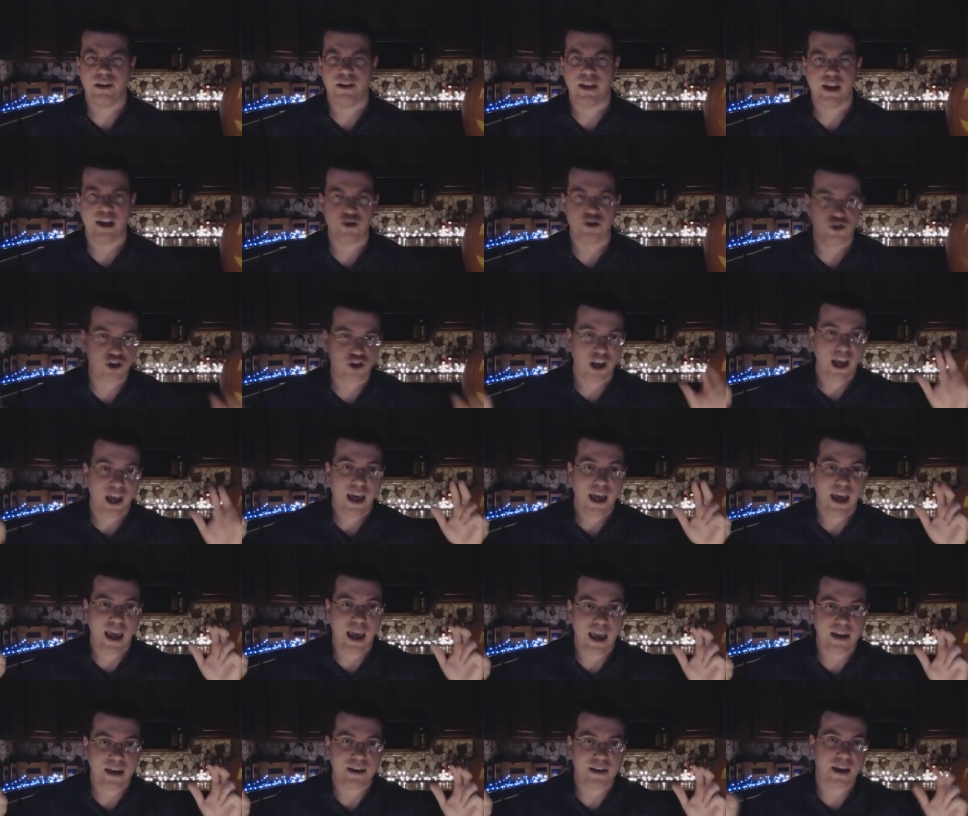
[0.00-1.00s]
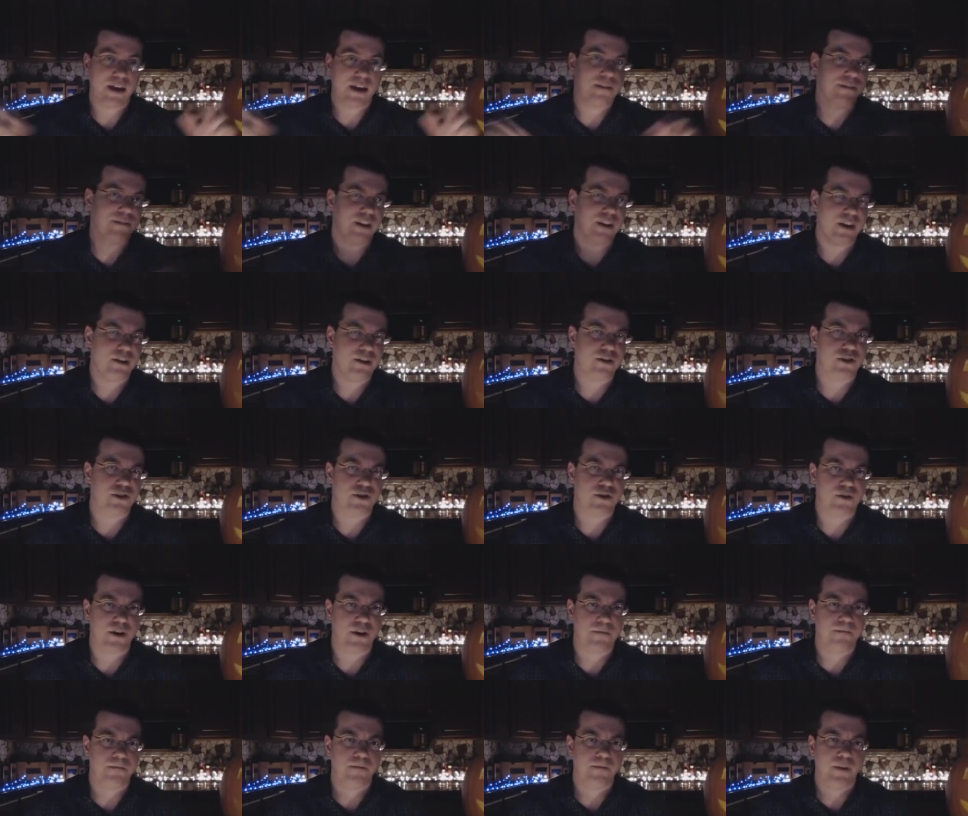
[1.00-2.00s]
the alleged heyday of the
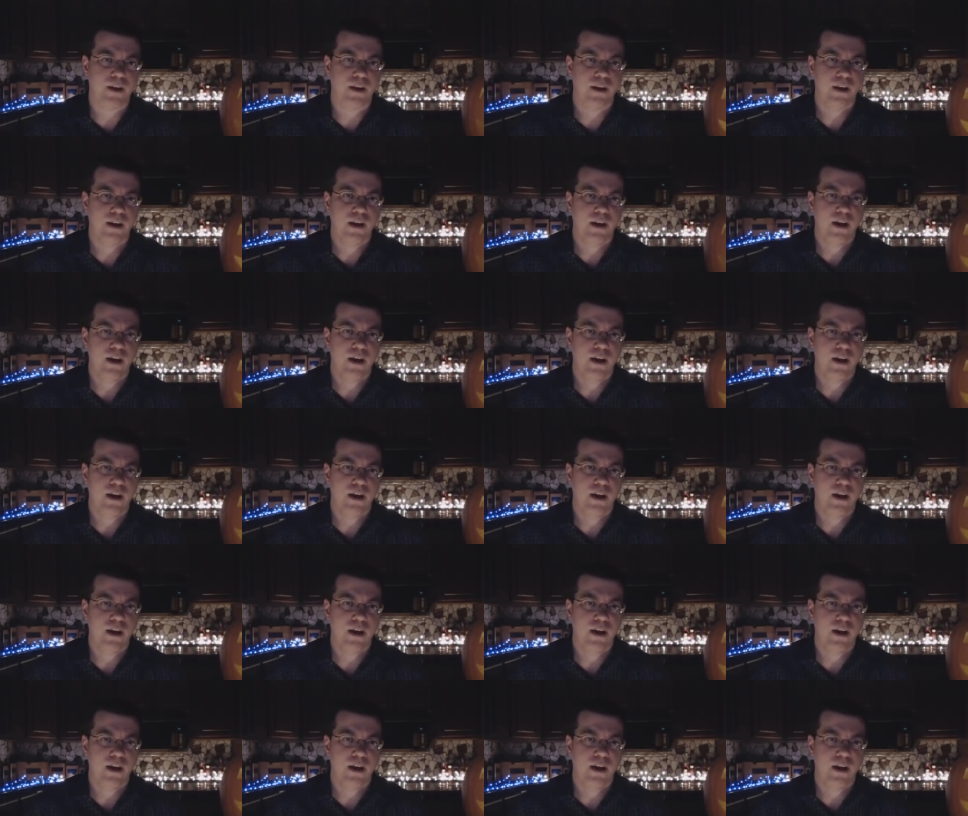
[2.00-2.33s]
industry.